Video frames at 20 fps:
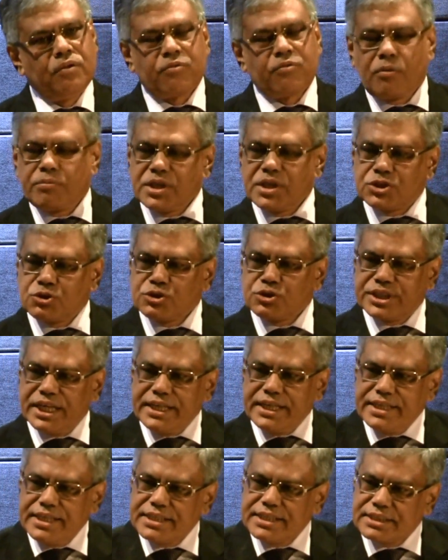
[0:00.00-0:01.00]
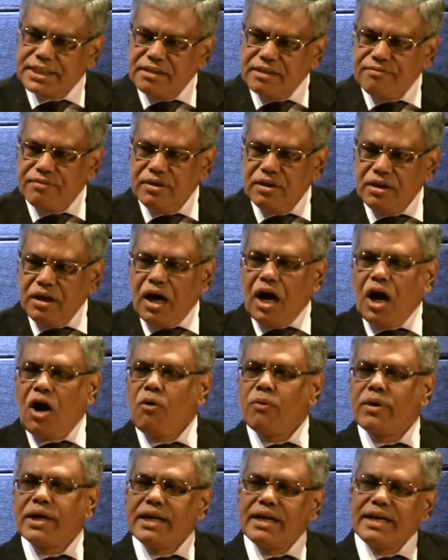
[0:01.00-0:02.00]
from the society itself,
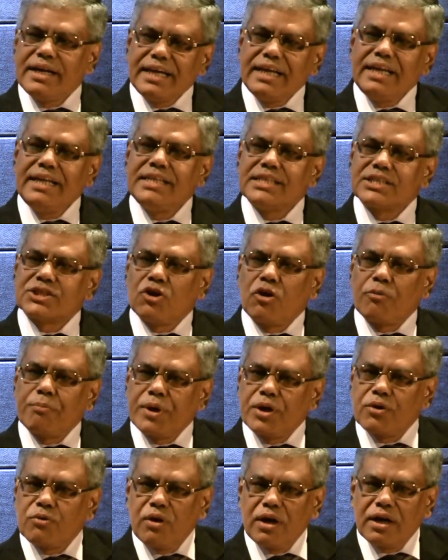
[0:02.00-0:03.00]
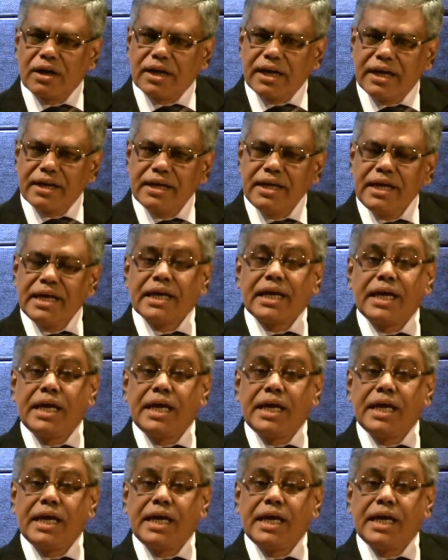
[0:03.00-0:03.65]
how can really this corporate world can